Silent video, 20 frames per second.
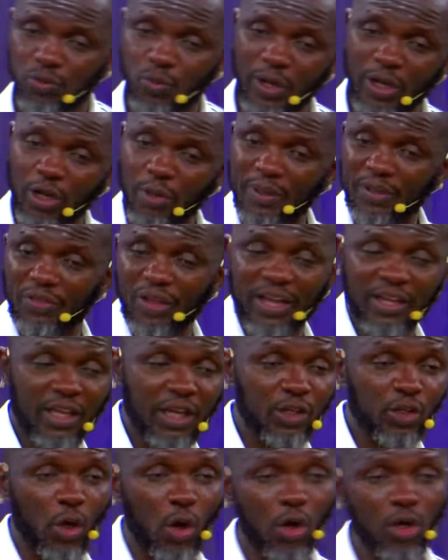We're going to be
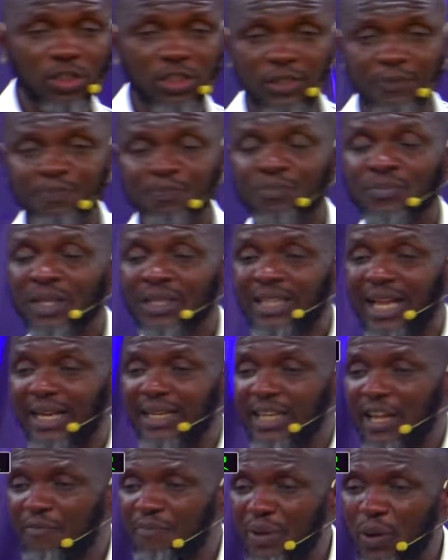thanking God that
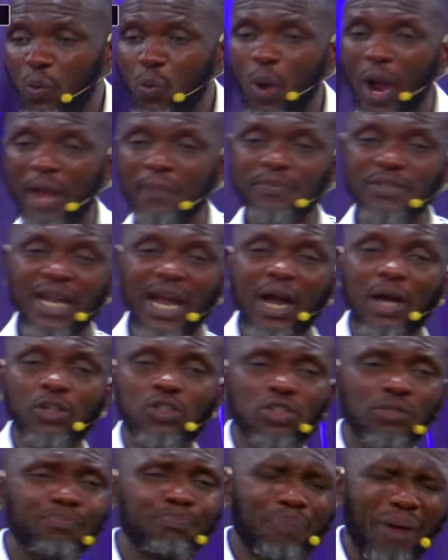they've been wiped
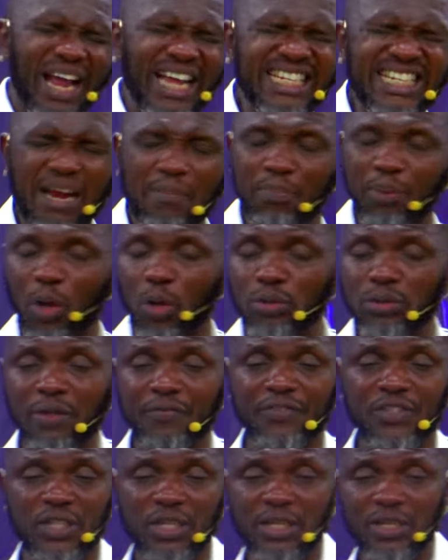out by the blood
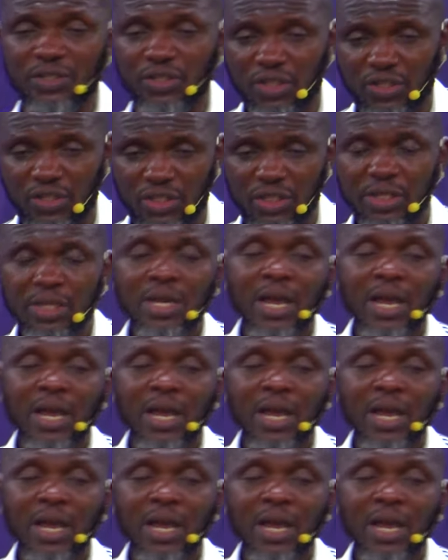of Jesus.